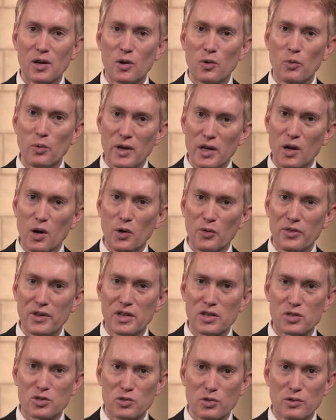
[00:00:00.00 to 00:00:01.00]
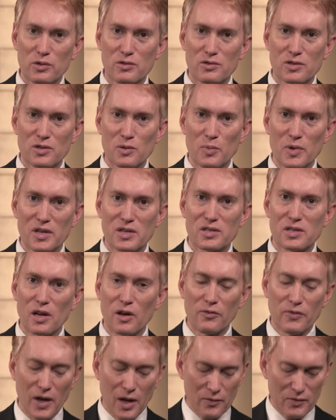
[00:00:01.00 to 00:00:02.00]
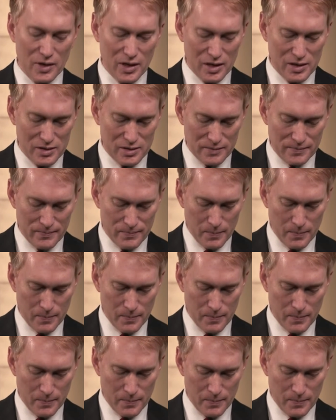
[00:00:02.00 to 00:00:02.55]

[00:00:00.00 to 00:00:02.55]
we hold these truths to be self-evident,